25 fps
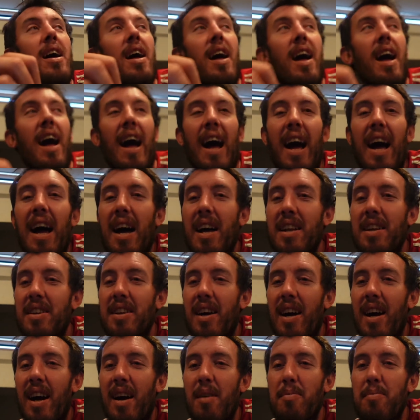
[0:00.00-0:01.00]
and
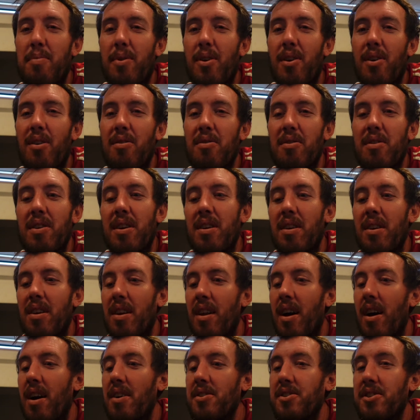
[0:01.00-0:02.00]
I bought the
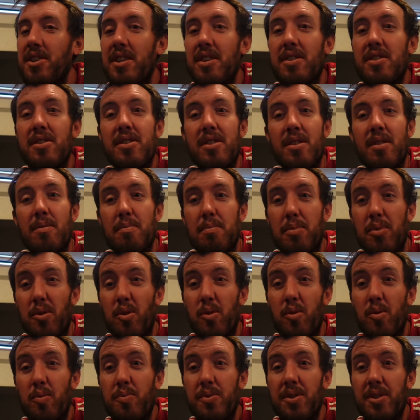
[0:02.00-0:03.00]
largest
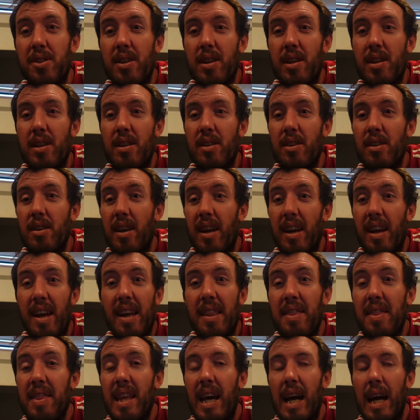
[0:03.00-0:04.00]
bulbs
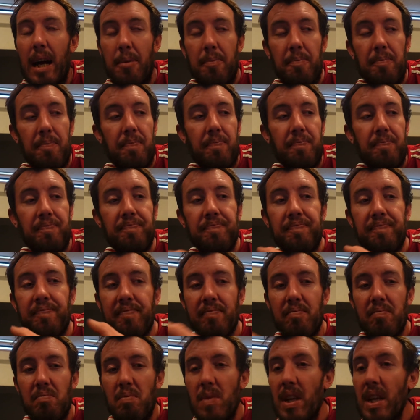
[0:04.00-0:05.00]
in there,
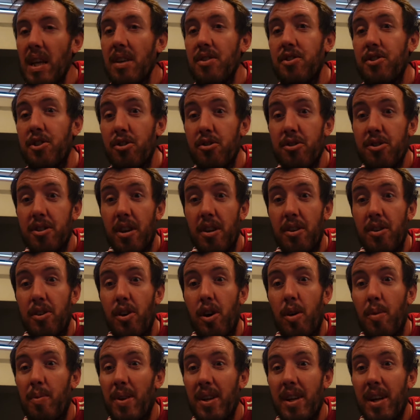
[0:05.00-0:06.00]
just
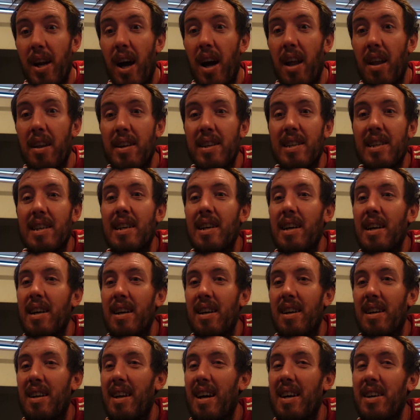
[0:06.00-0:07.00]
normal garlic
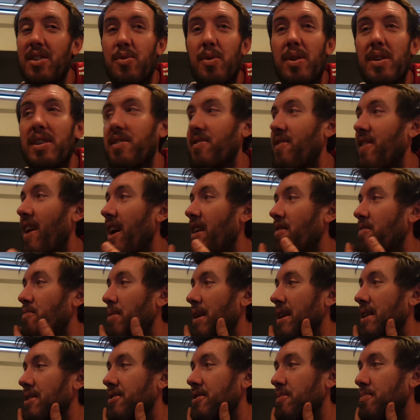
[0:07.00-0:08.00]
at like 25
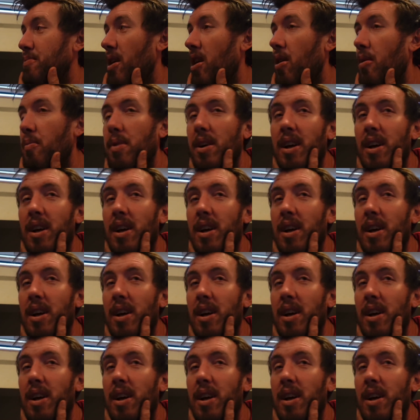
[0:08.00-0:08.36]
pence a pop.